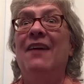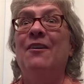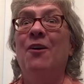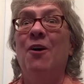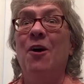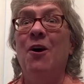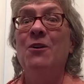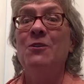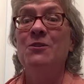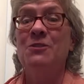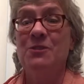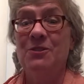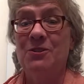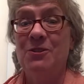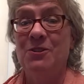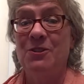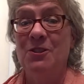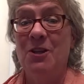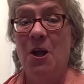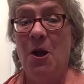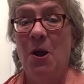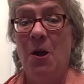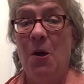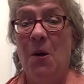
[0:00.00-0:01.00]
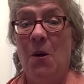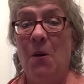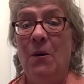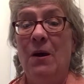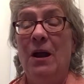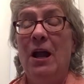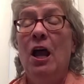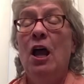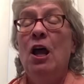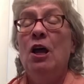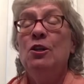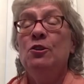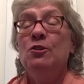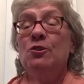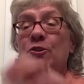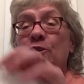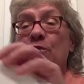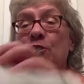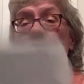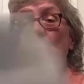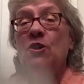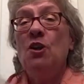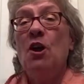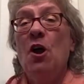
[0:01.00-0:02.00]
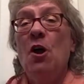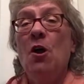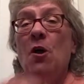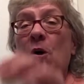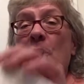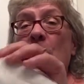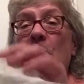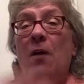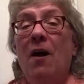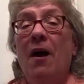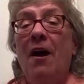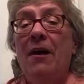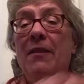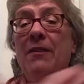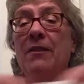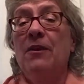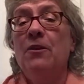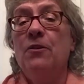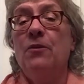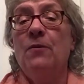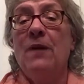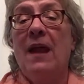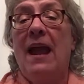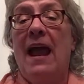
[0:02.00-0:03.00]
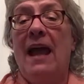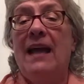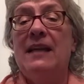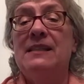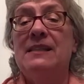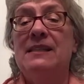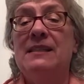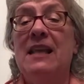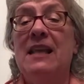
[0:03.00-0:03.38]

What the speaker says: our snow. Snow on the grass,